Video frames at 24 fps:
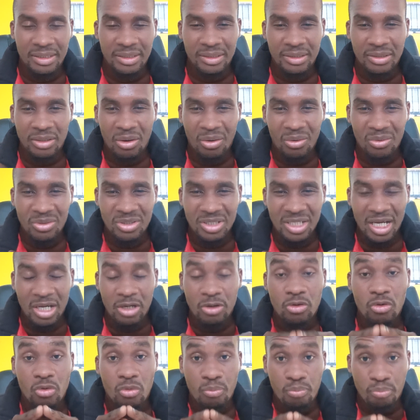called a
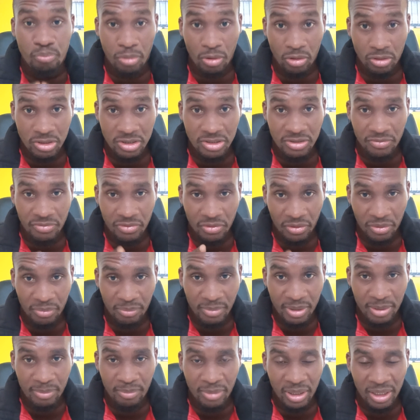group box, if you
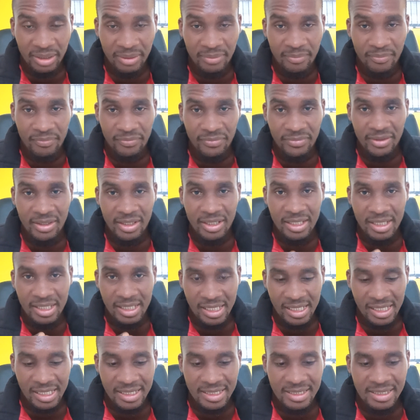remember.
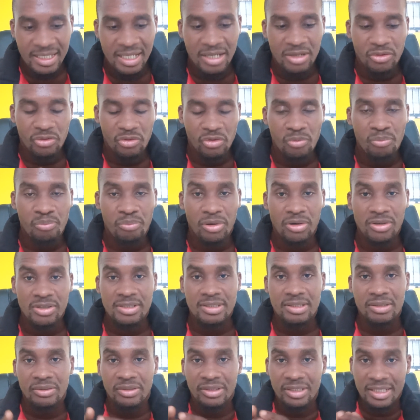Yes, a group box
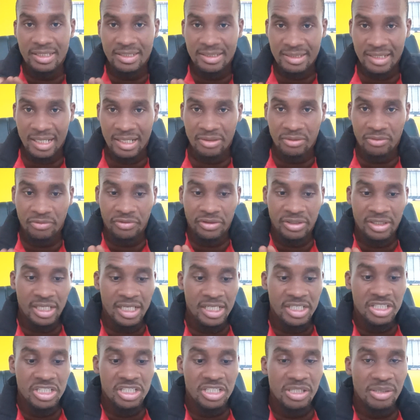on this side of an
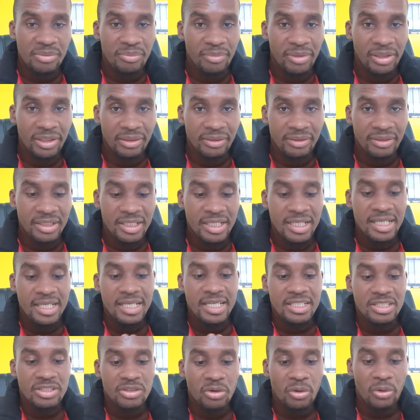HTML,
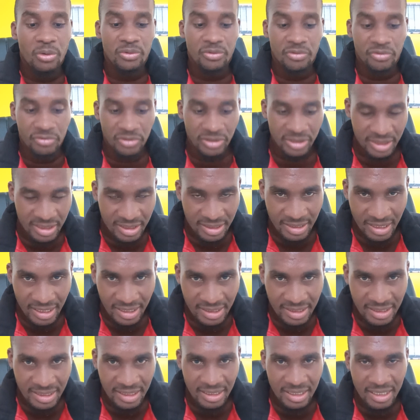it's called field
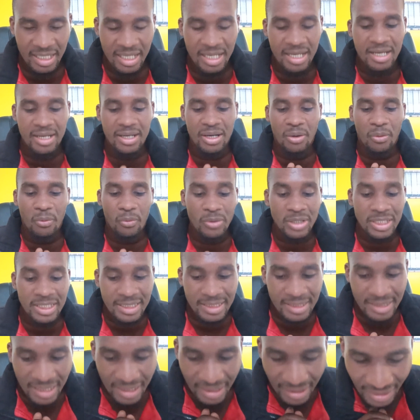set. Now, what
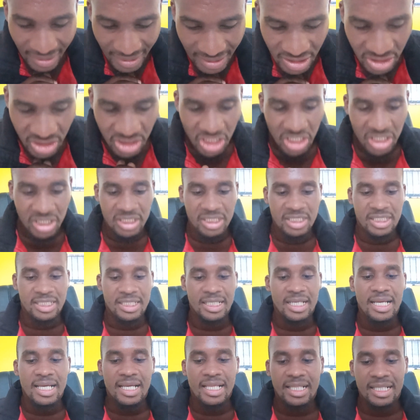is a legend?
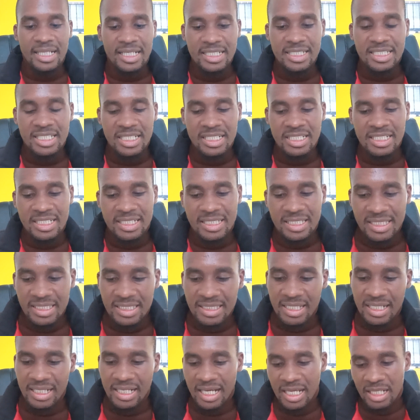Legend, this is
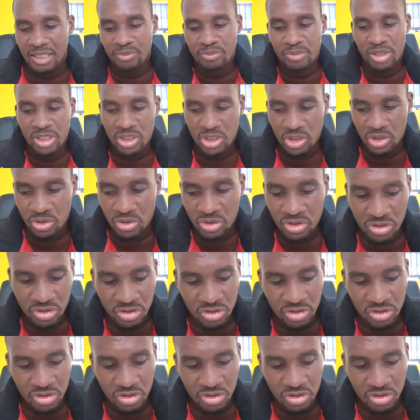an element used